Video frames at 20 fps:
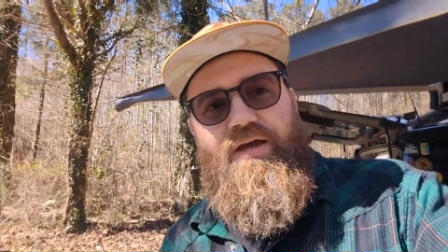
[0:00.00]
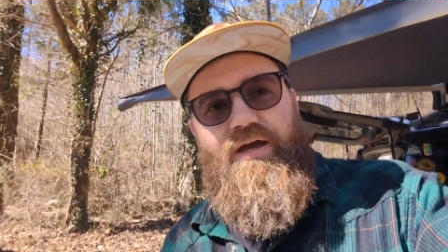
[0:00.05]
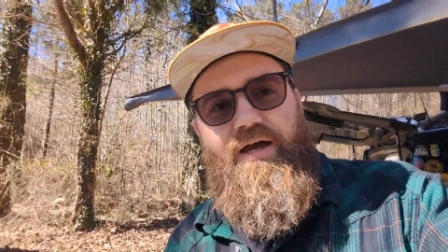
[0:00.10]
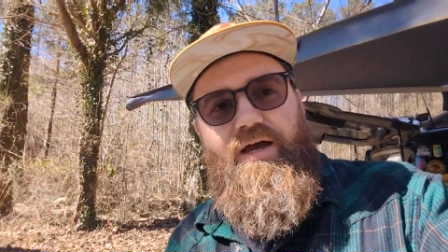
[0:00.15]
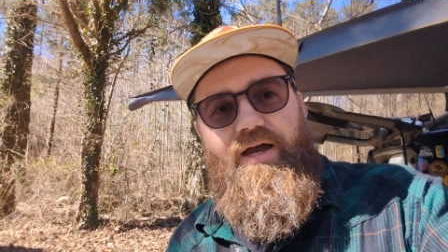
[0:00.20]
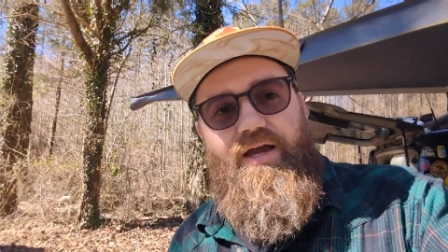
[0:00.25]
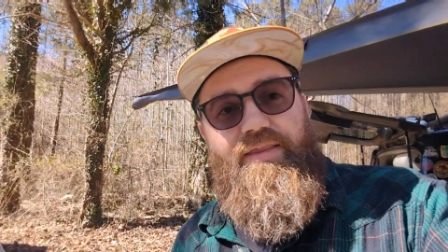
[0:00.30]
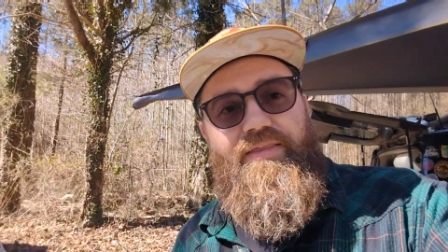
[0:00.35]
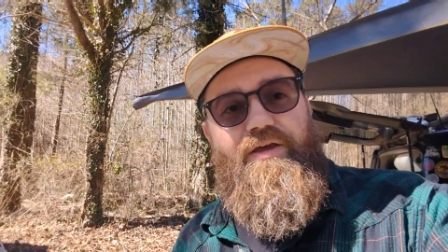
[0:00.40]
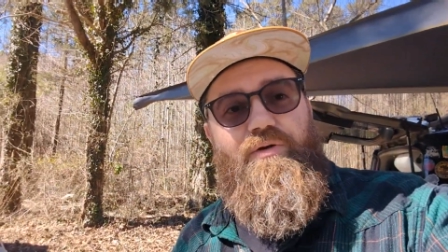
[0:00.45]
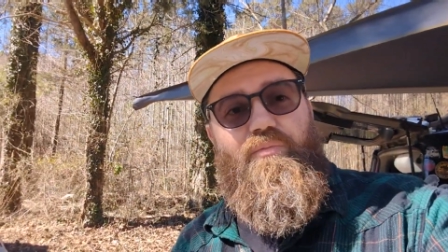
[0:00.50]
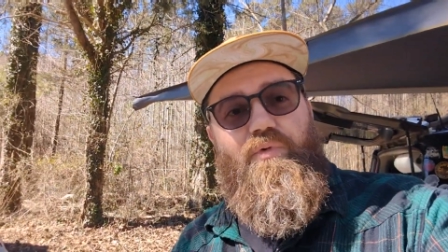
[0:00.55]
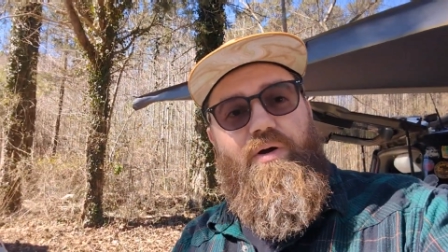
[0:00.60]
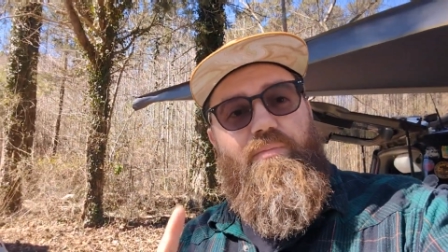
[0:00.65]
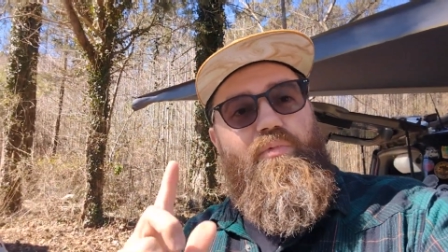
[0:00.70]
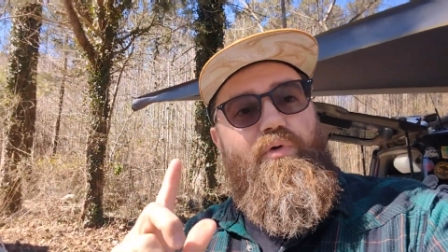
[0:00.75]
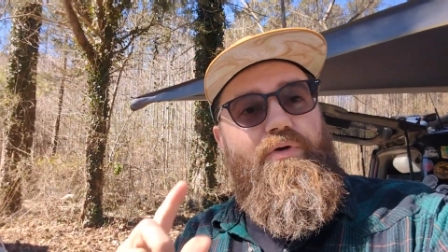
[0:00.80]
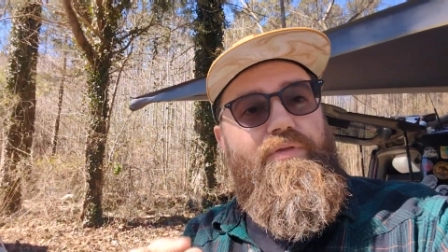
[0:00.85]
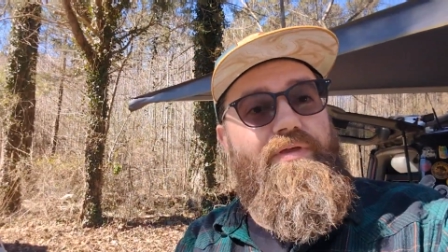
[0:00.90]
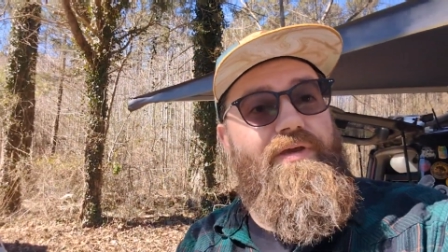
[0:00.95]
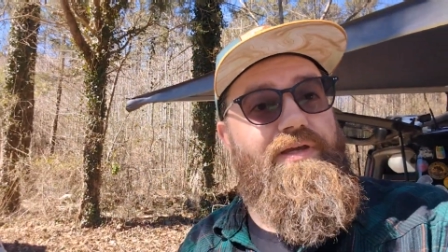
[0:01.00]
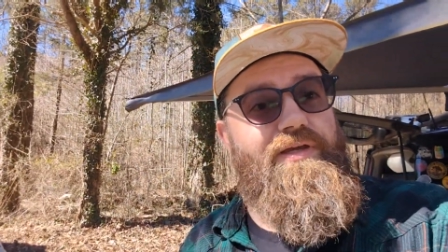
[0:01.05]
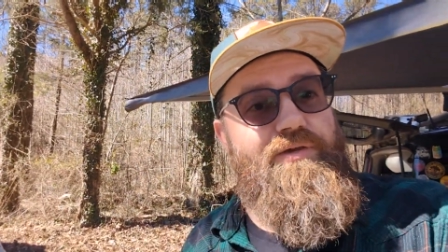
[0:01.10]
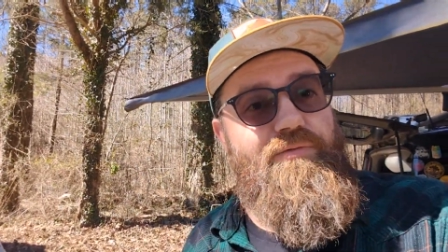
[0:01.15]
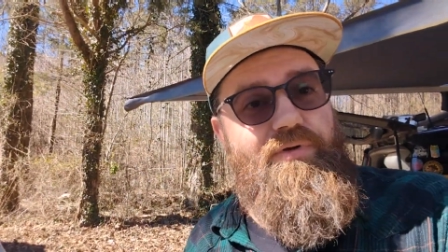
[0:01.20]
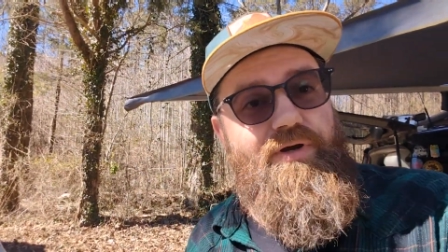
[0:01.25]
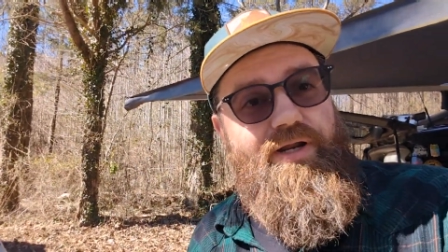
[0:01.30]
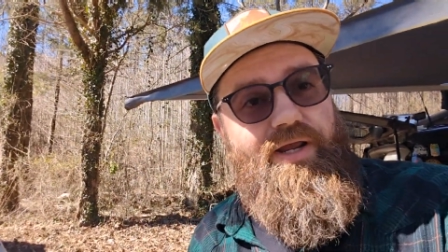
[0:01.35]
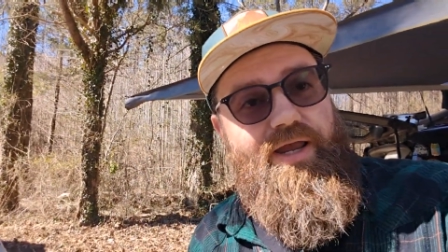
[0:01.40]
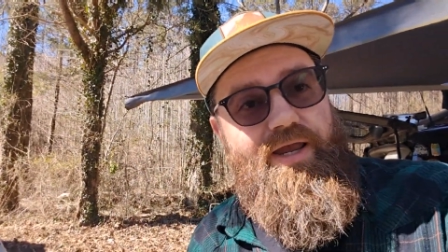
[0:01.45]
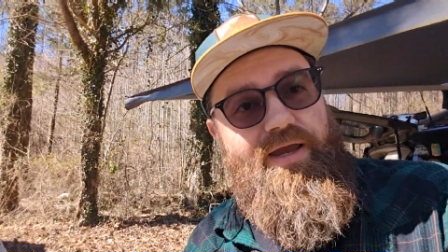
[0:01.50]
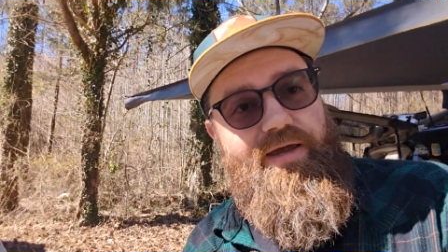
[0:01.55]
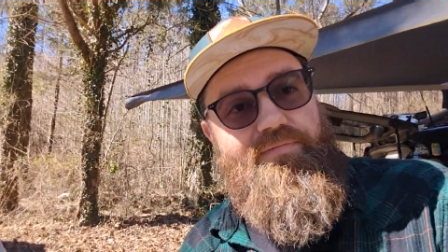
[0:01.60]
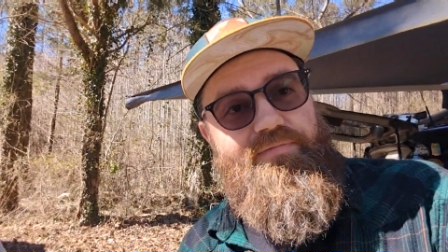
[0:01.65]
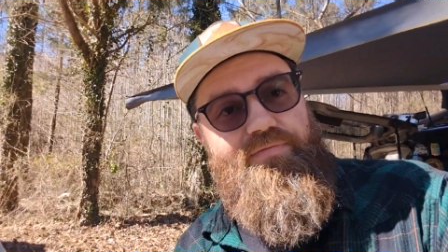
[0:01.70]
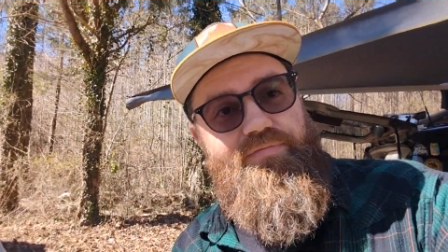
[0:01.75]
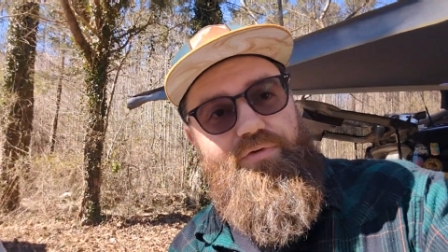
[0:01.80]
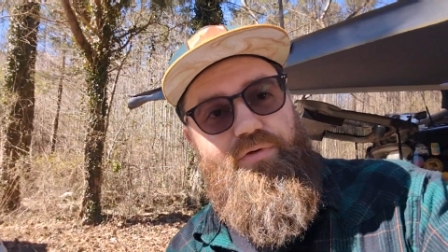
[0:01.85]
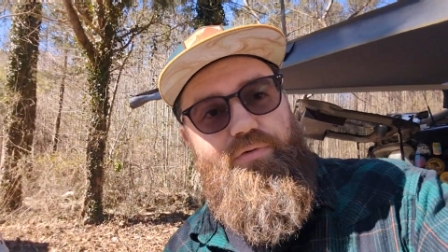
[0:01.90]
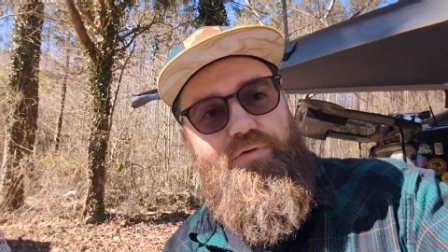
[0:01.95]
And then one more thing you want to have,
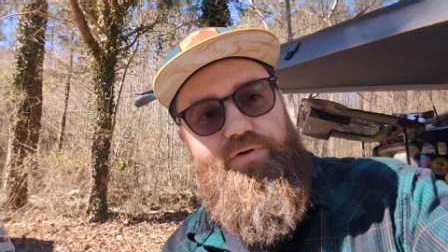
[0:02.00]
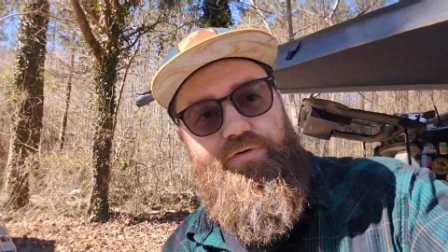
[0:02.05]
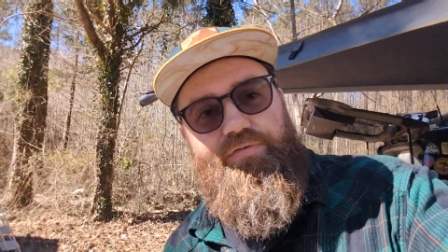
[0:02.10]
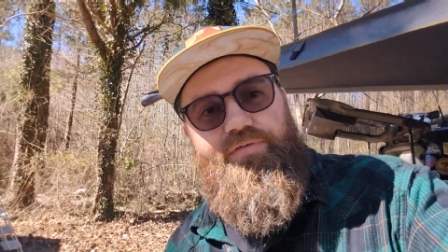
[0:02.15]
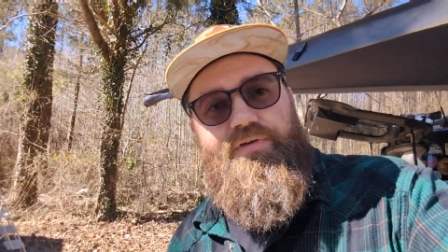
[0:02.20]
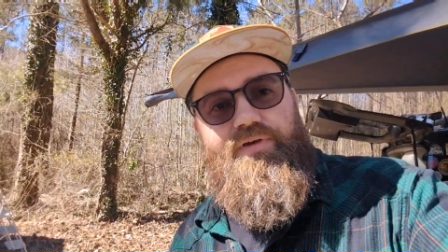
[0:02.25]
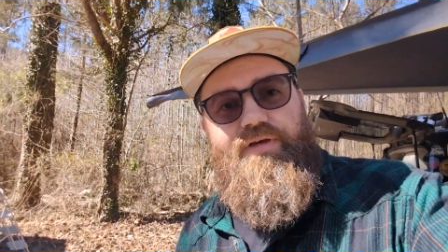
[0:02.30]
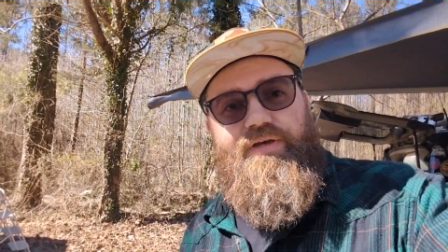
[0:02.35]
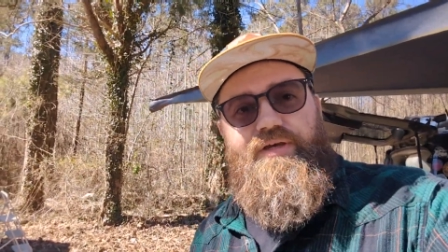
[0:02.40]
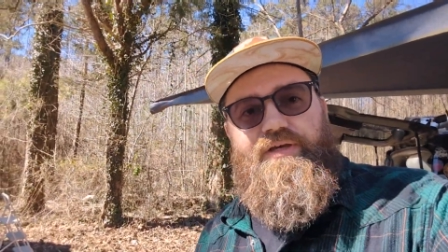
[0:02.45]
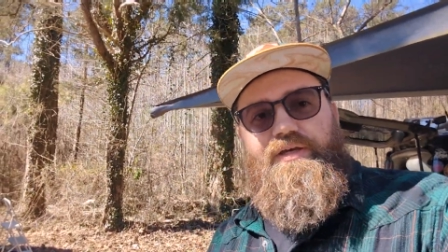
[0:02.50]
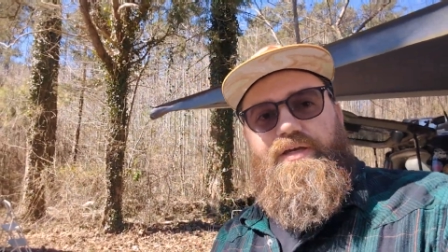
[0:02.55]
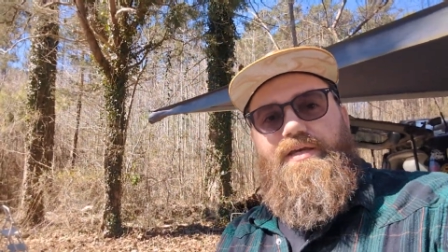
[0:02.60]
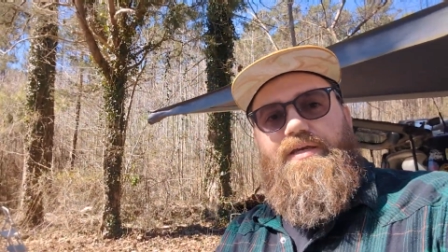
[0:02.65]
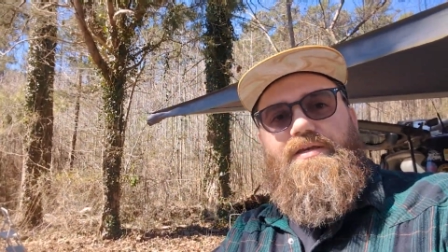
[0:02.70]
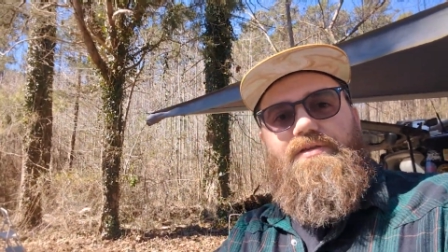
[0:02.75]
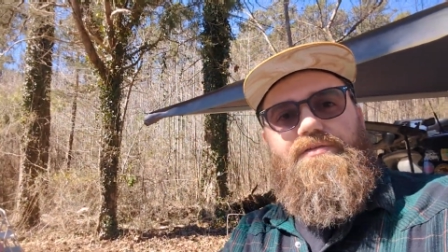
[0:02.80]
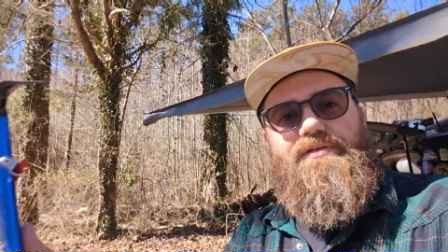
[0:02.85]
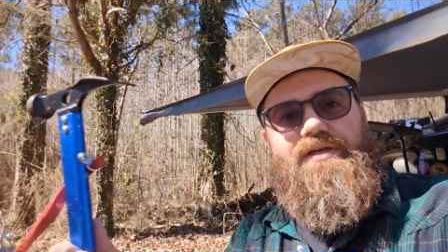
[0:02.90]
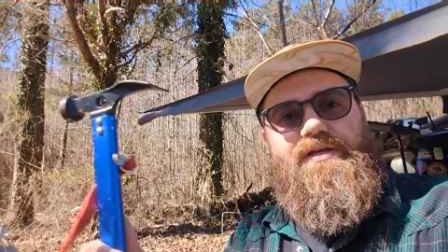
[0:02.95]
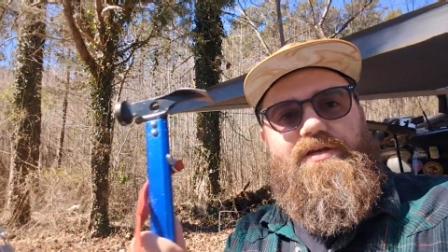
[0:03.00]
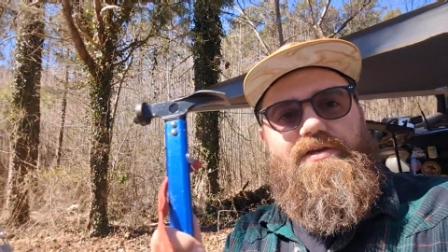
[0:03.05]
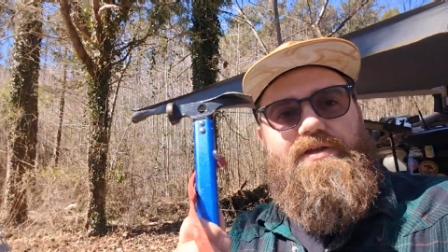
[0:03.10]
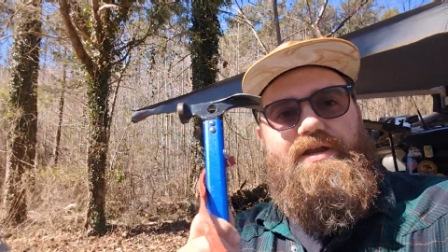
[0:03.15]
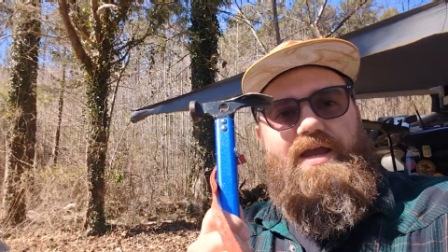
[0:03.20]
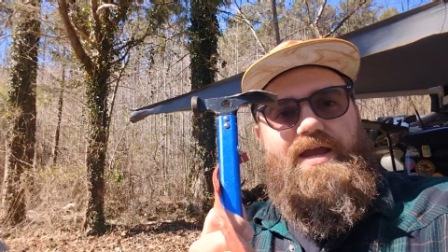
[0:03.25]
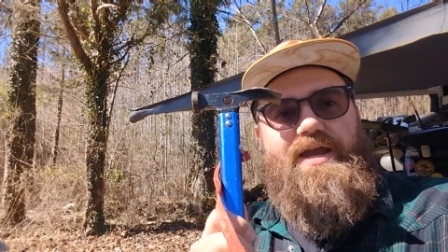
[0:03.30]
of course, is a good